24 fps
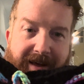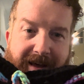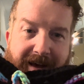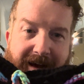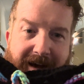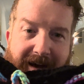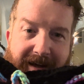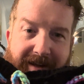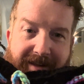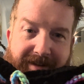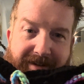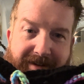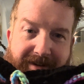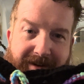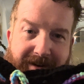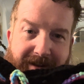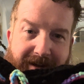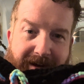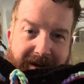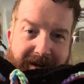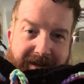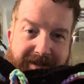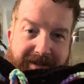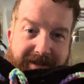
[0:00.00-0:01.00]
I
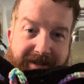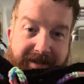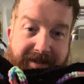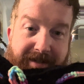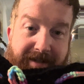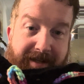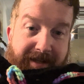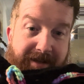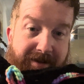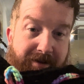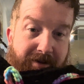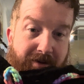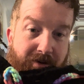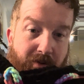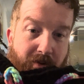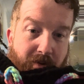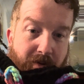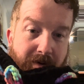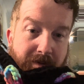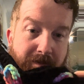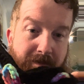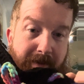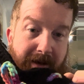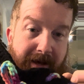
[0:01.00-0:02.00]
did get the
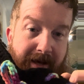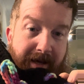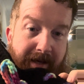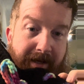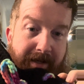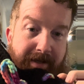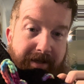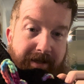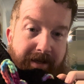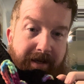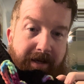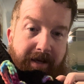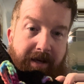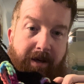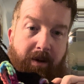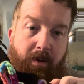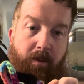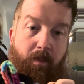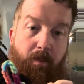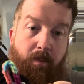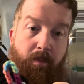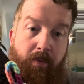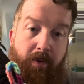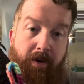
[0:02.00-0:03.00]
cord made,
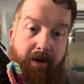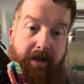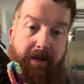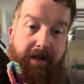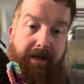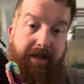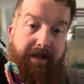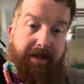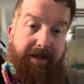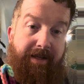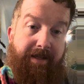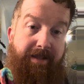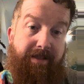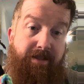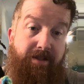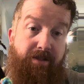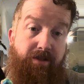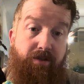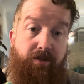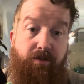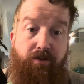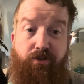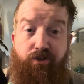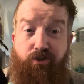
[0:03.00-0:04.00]
but it
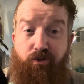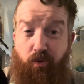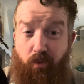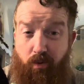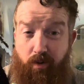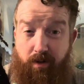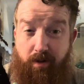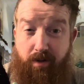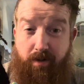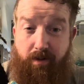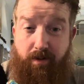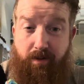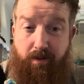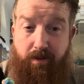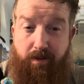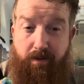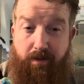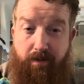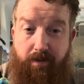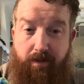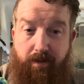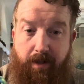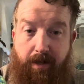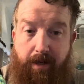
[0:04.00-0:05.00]
is shorter
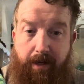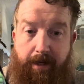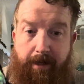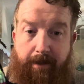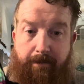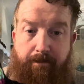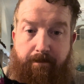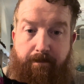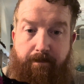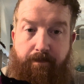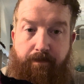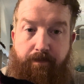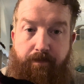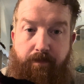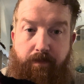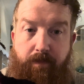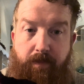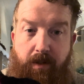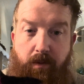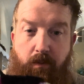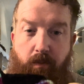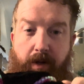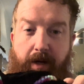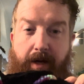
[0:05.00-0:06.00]

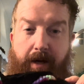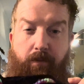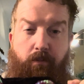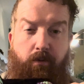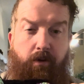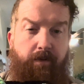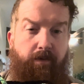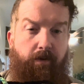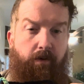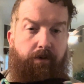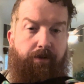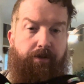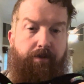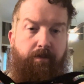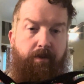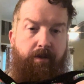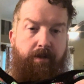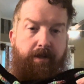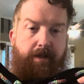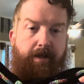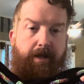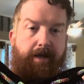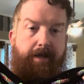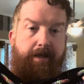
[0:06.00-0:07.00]
than what I would have
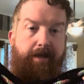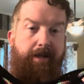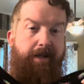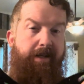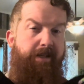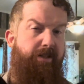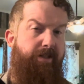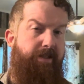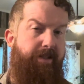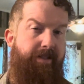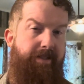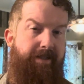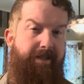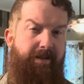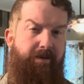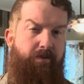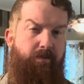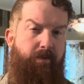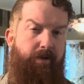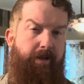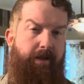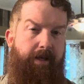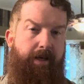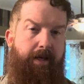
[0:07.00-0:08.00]
ultimately liked, and I just didn't
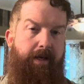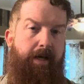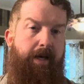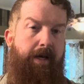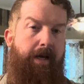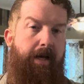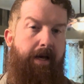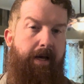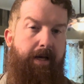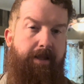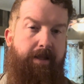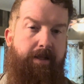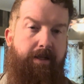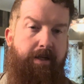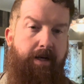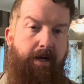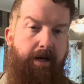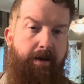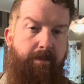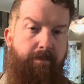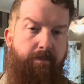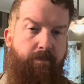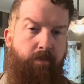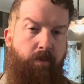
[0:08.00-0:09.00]
really, at the
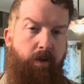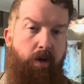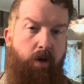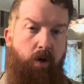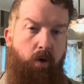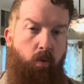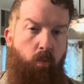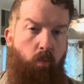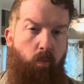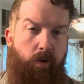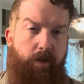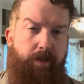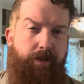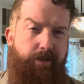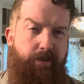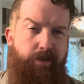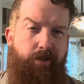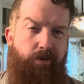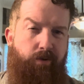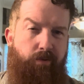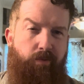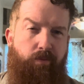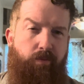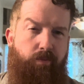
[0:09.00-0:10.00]
time, want
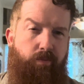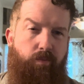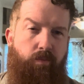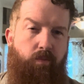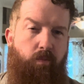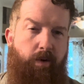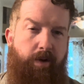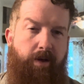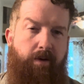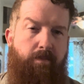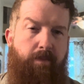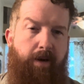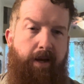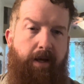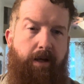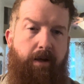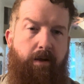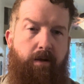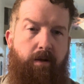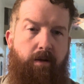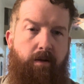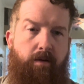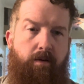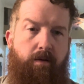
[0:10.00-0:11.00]
to remake
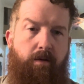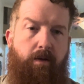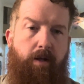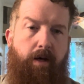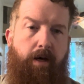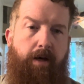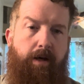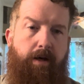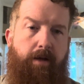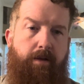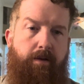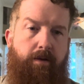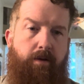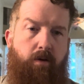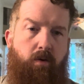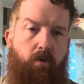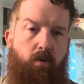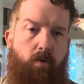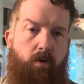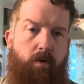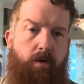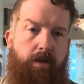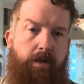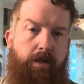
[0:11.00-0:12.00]
the
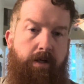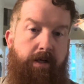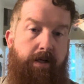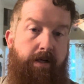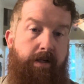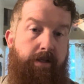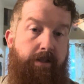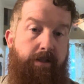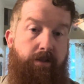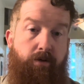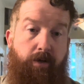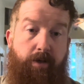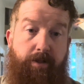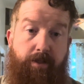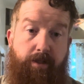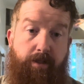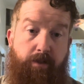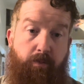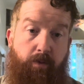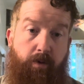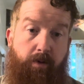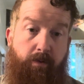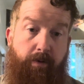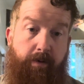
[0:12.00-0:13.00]
cord, so I
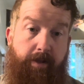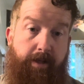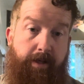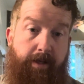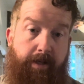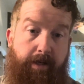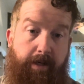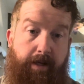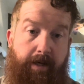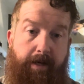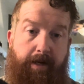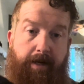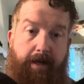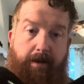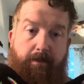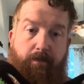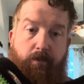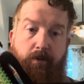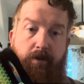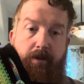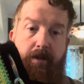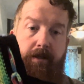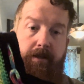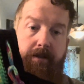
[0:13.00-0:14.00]
just went with it, and I
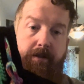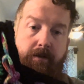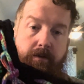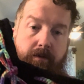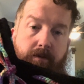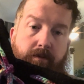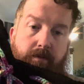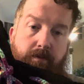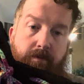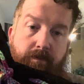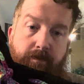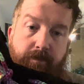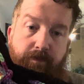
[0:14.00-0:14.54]
put these little